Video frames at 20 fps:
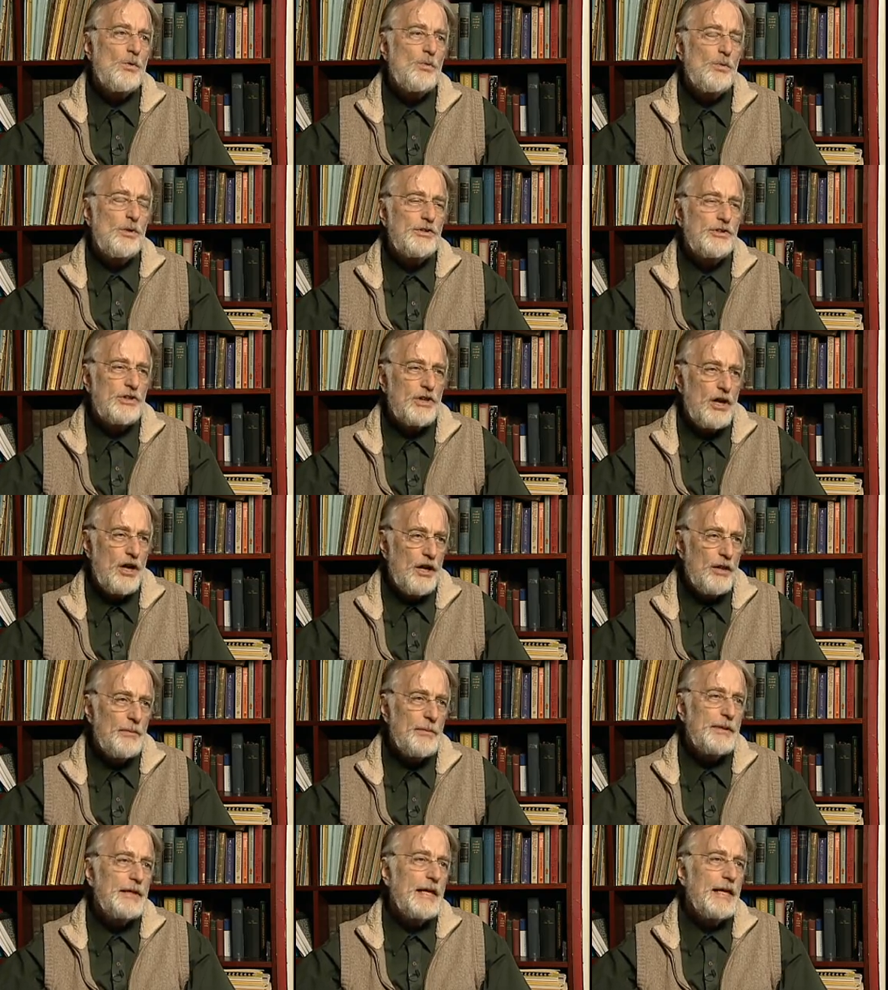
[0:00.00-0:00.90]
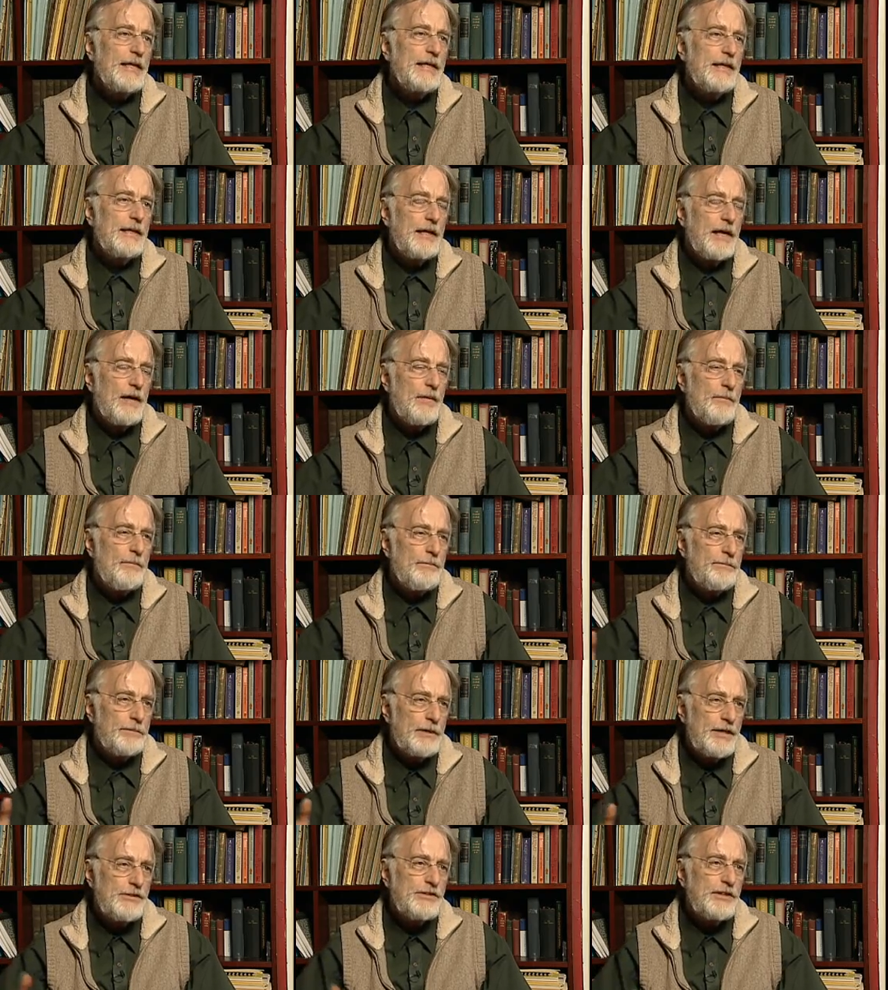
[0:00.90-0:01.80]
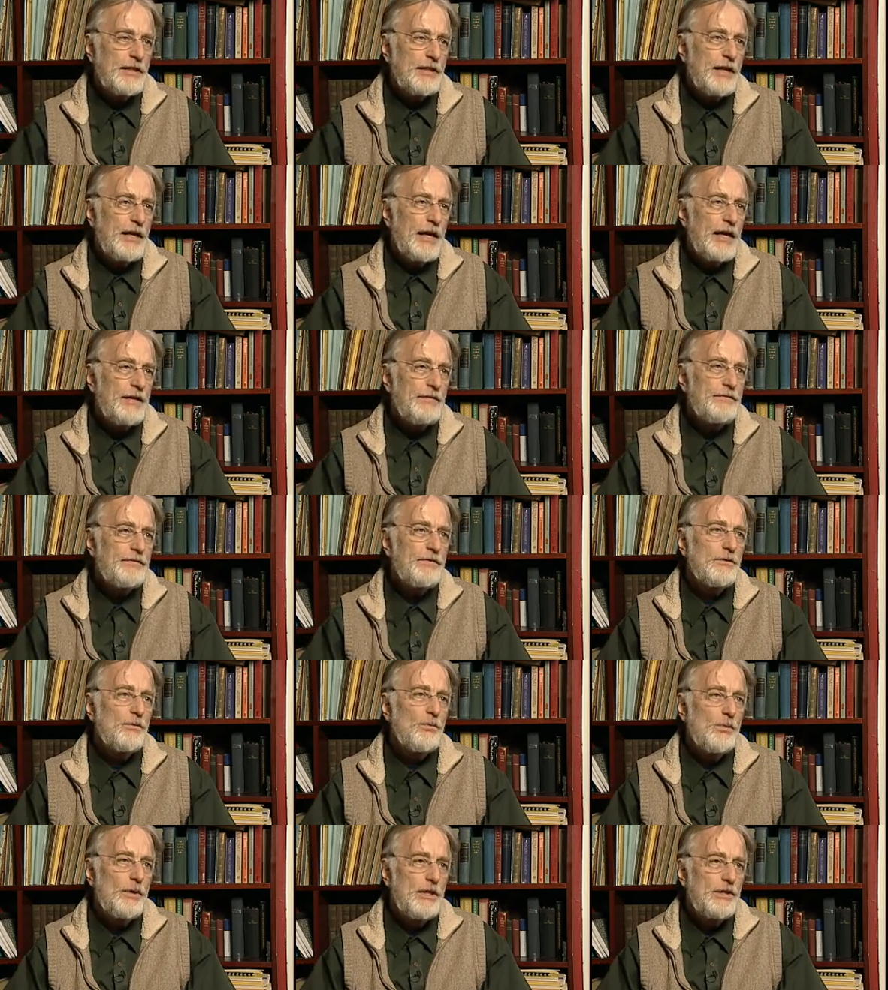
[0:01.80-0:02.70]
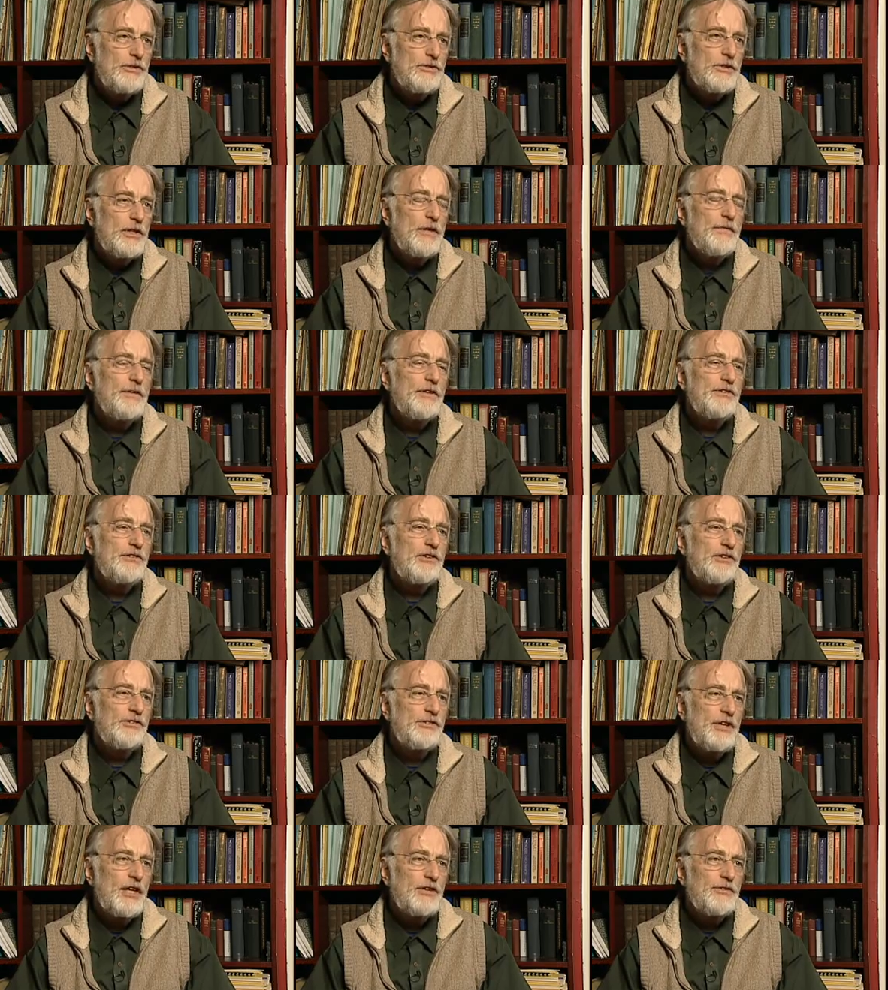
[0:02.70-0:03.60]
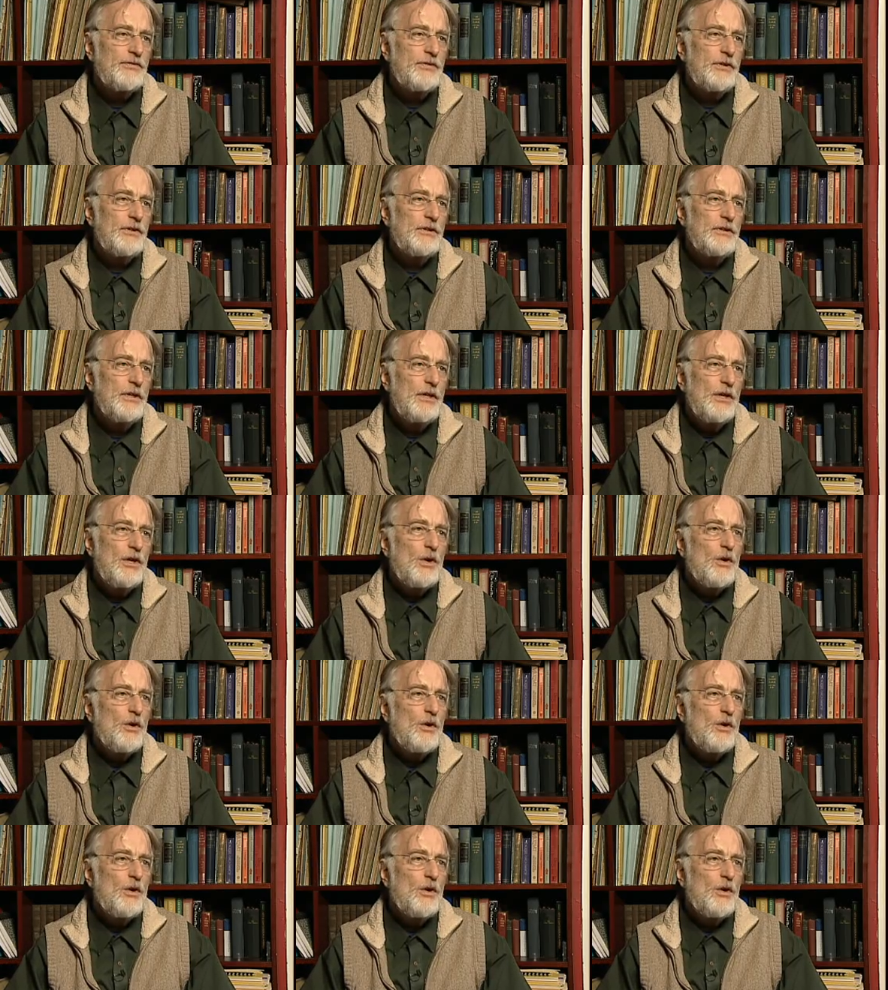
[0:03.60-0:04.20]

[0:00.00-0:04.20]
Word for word: which culminate in our present life, which, if it's successful,